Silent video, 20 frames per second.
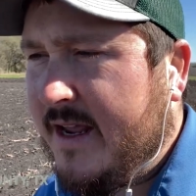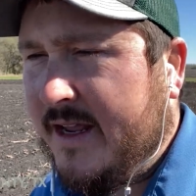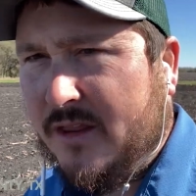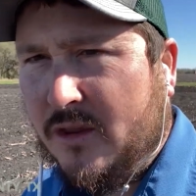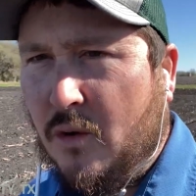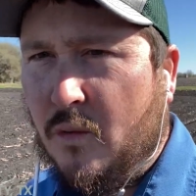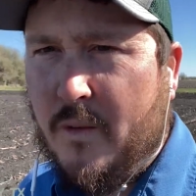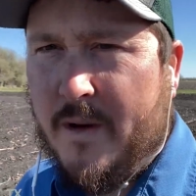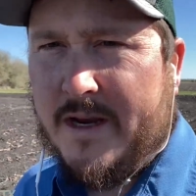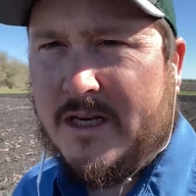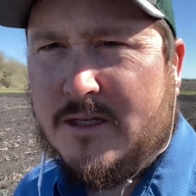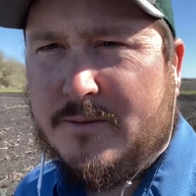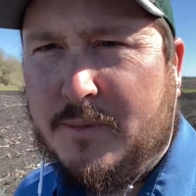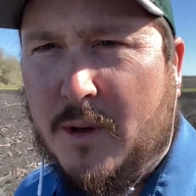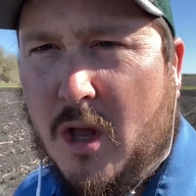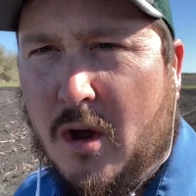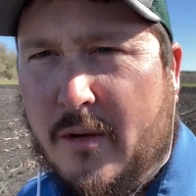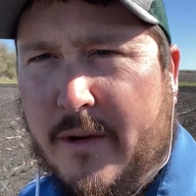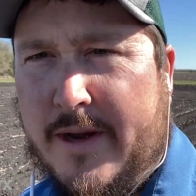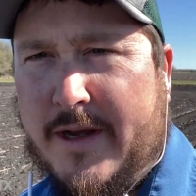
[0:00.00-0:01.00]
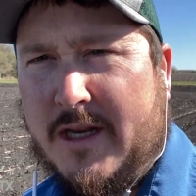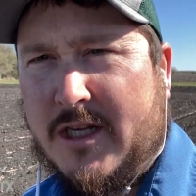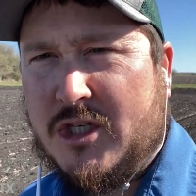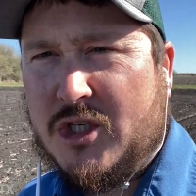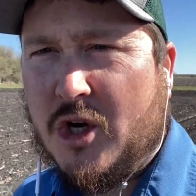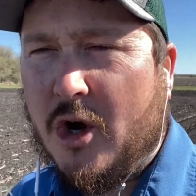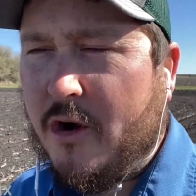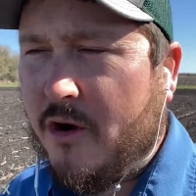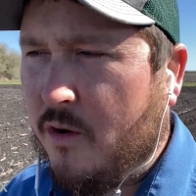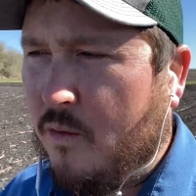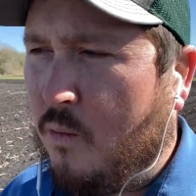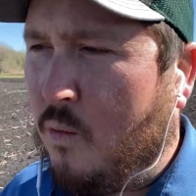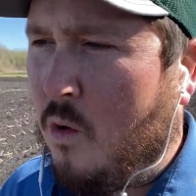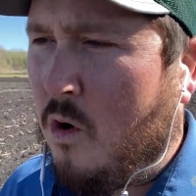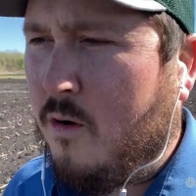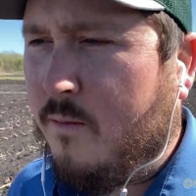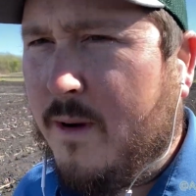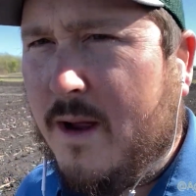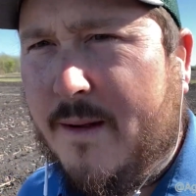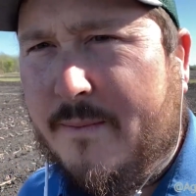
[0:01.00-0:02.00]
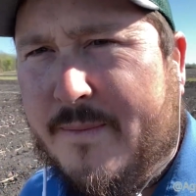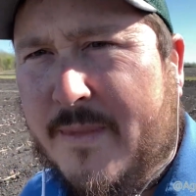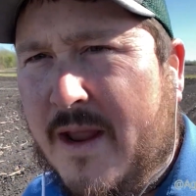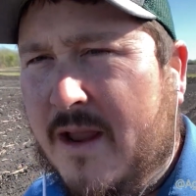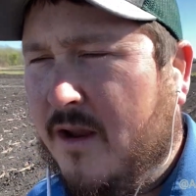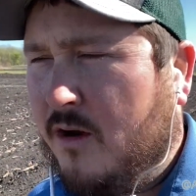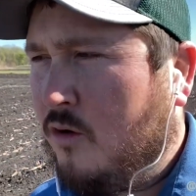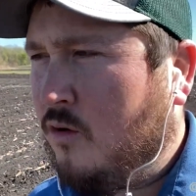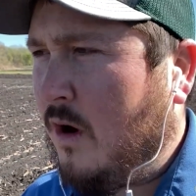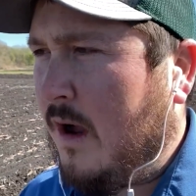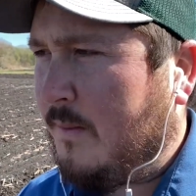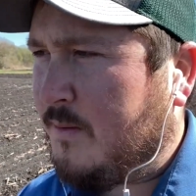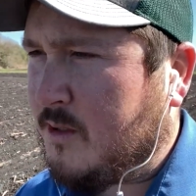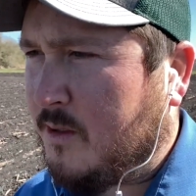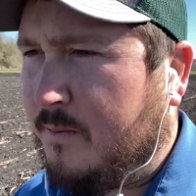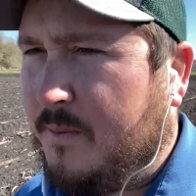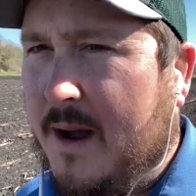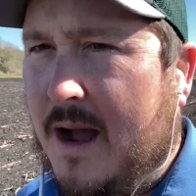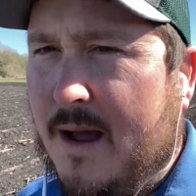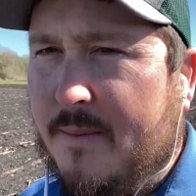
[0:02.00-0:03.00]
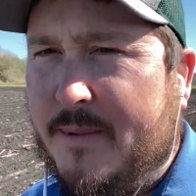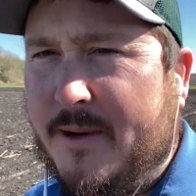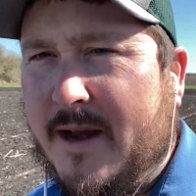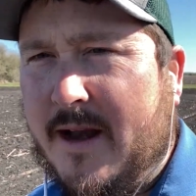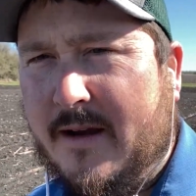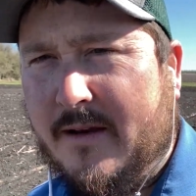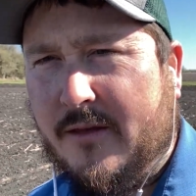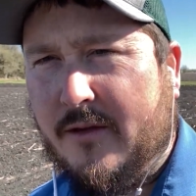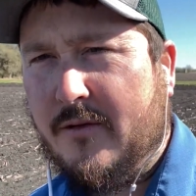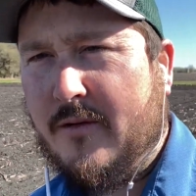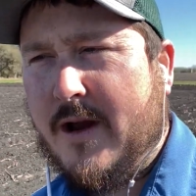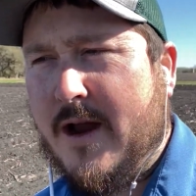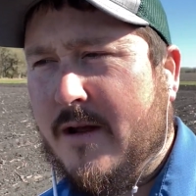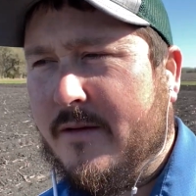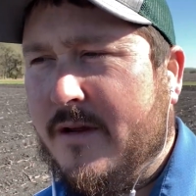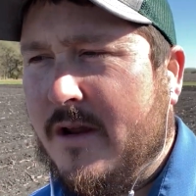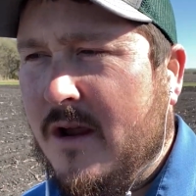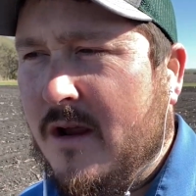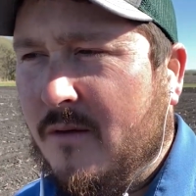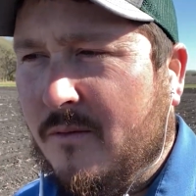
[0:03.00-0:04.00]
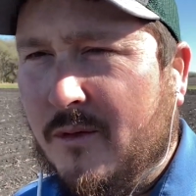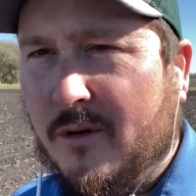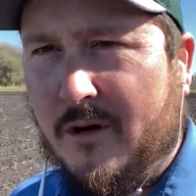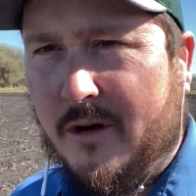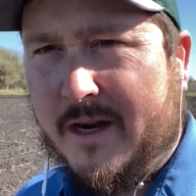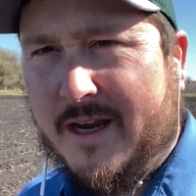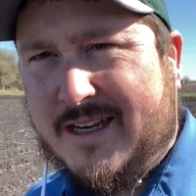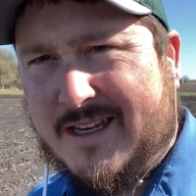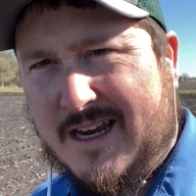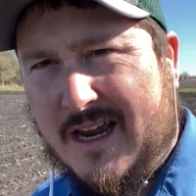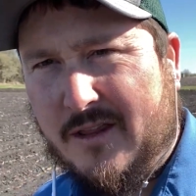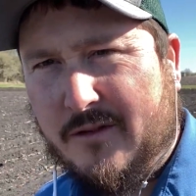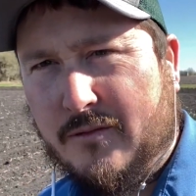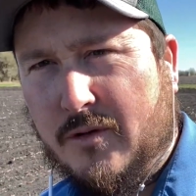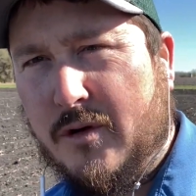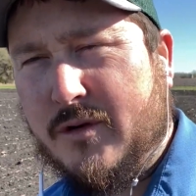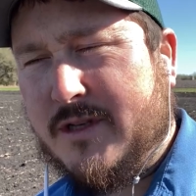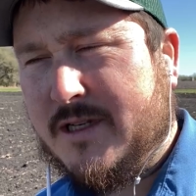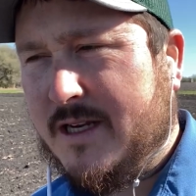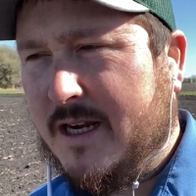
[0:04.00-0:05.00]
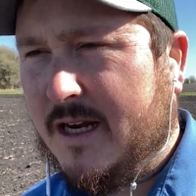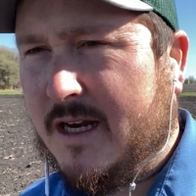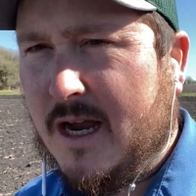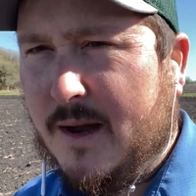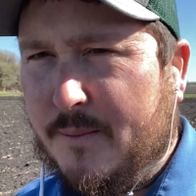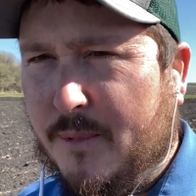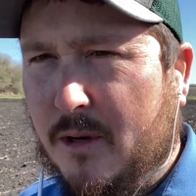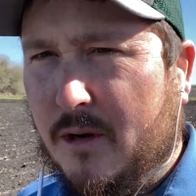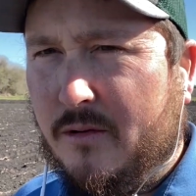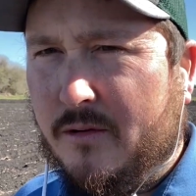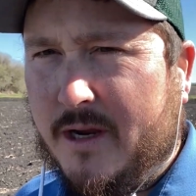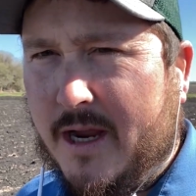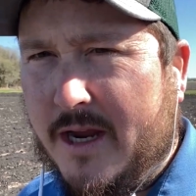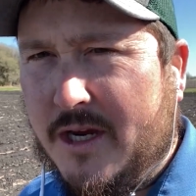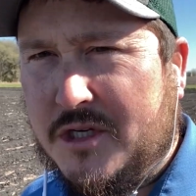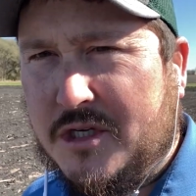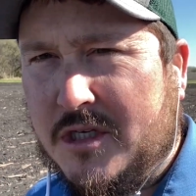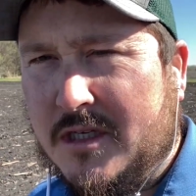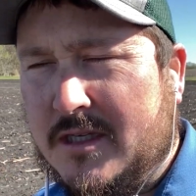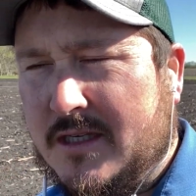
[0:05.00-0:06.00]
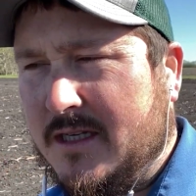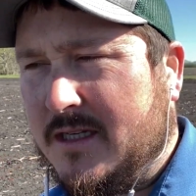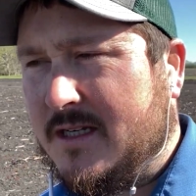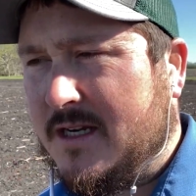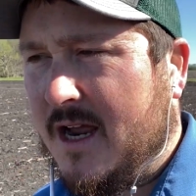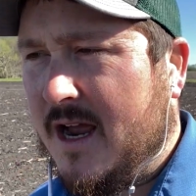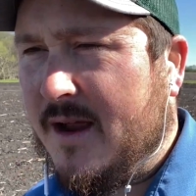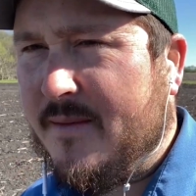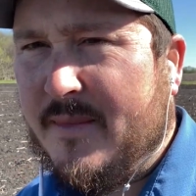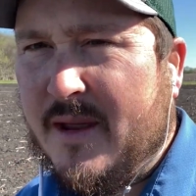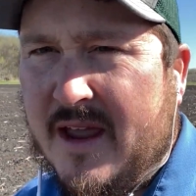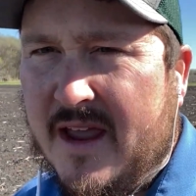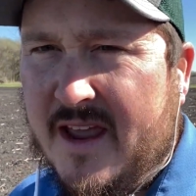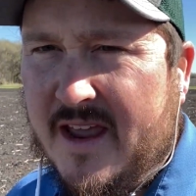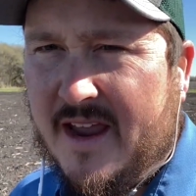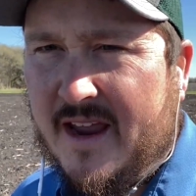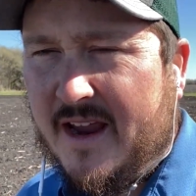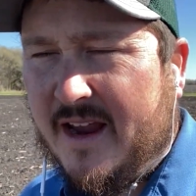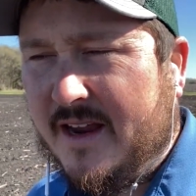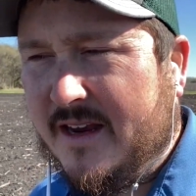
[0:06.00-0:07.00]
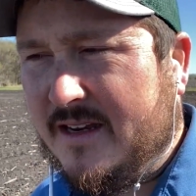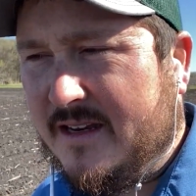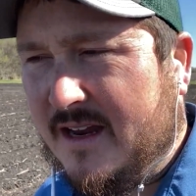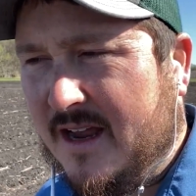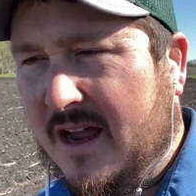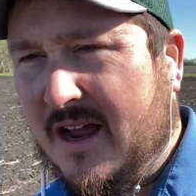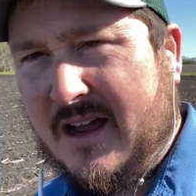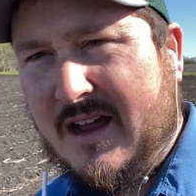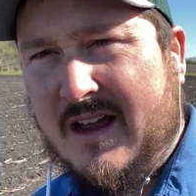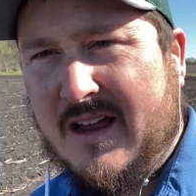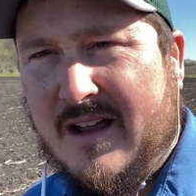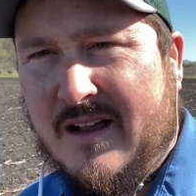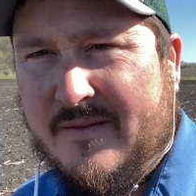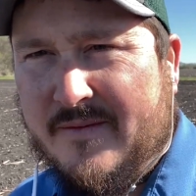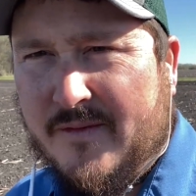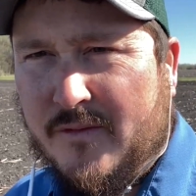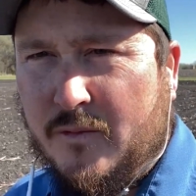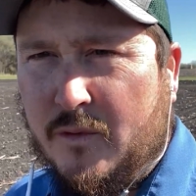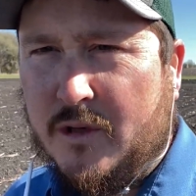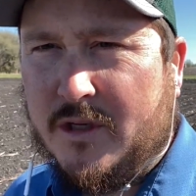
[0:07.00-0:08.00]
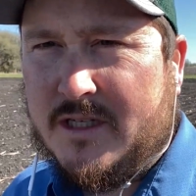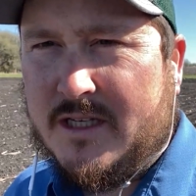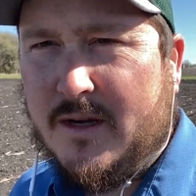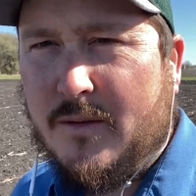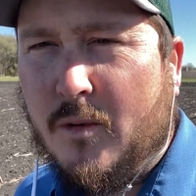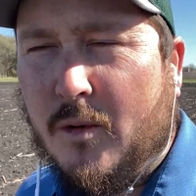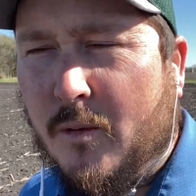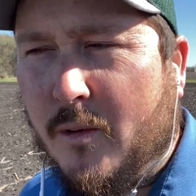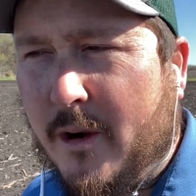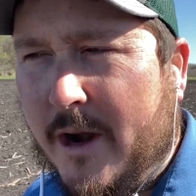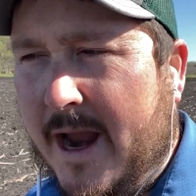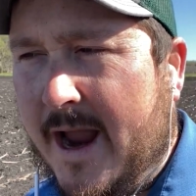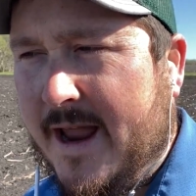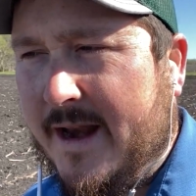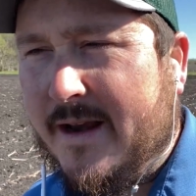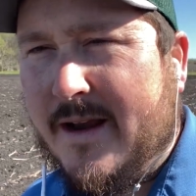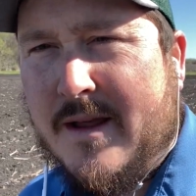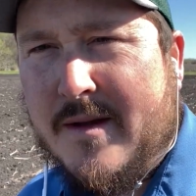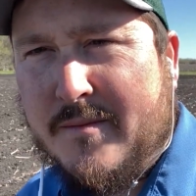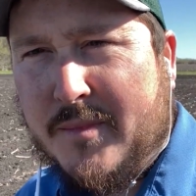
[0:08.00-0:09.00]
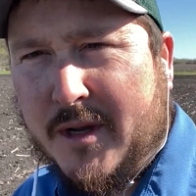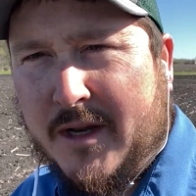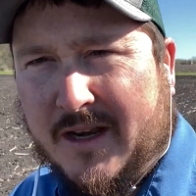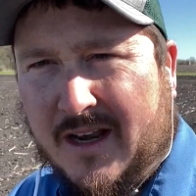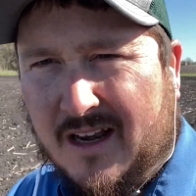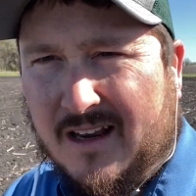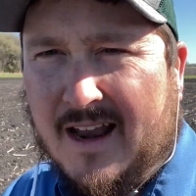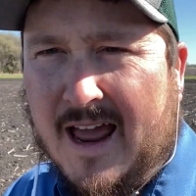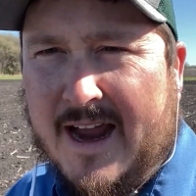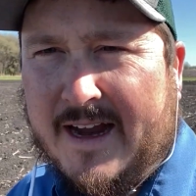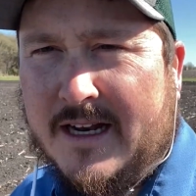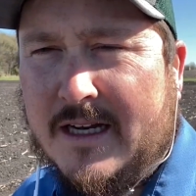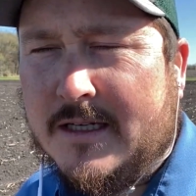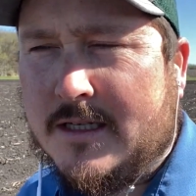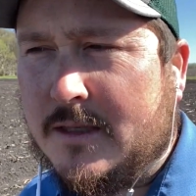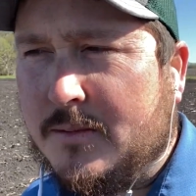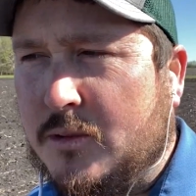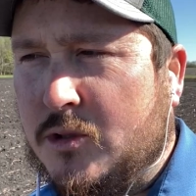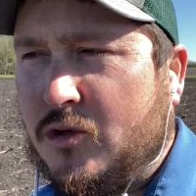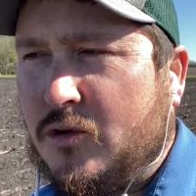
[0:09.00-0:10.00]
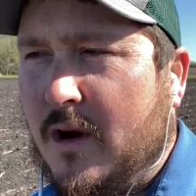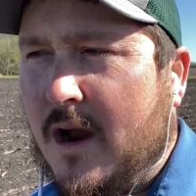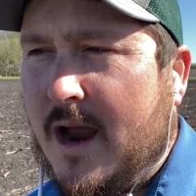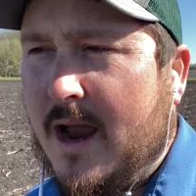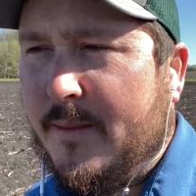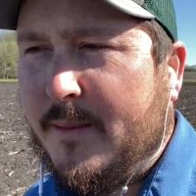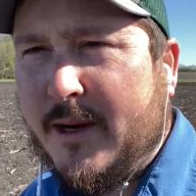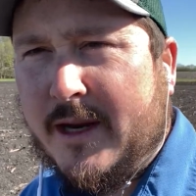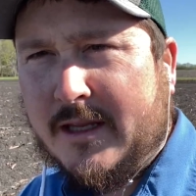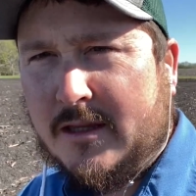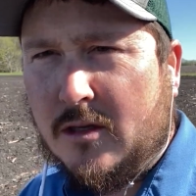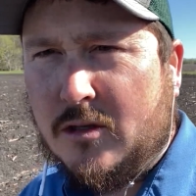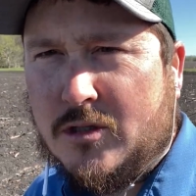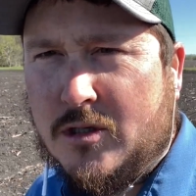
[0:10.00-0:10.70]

The wind's blowing. It's starting to warm up. Crops are popping out of the ground. We're going to get down the road, see a couple locations this time, and we're going to see where we're at. But like and subscribe and hit those